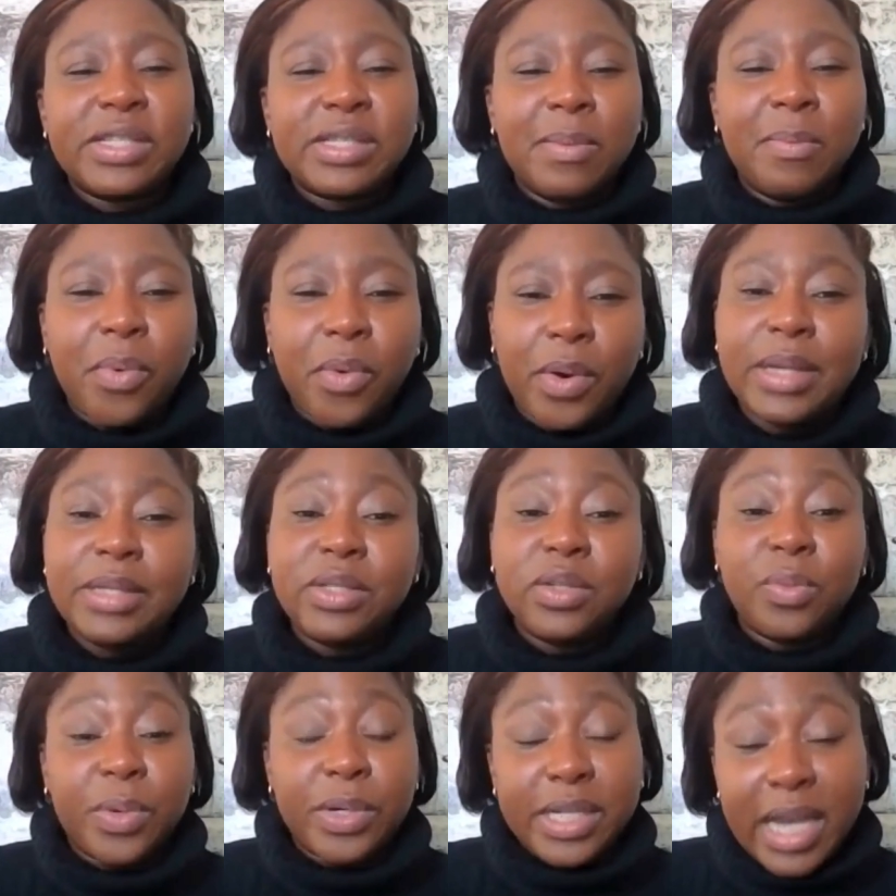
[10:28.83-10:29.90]
It's important
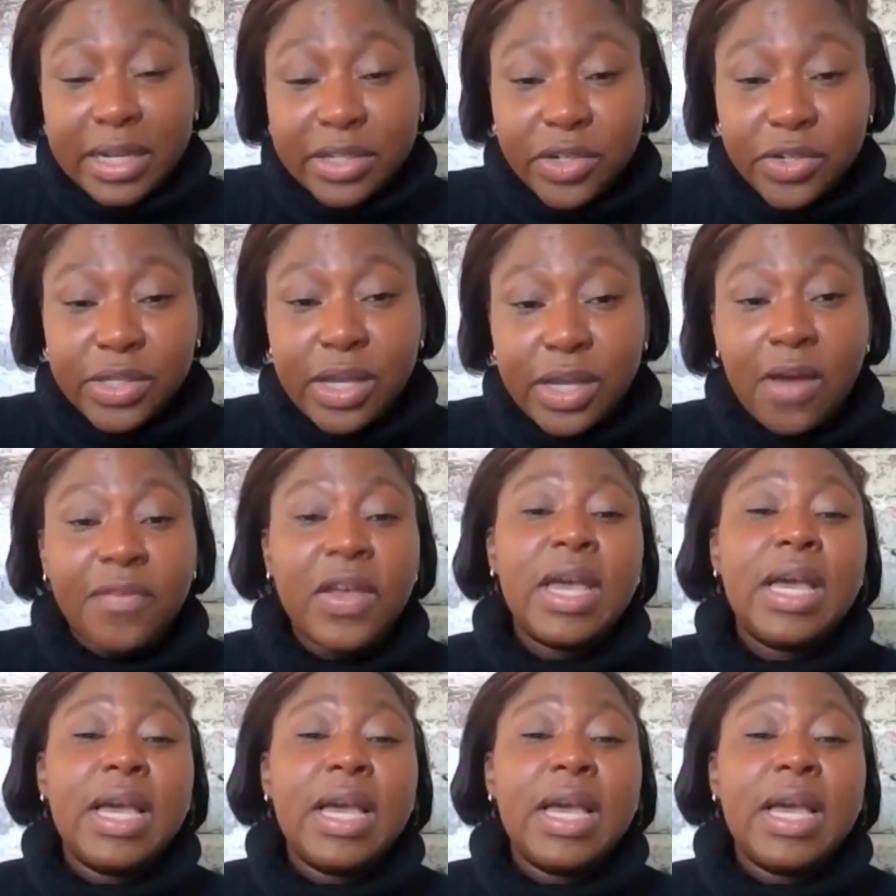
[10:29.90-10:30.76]
to protect yourself.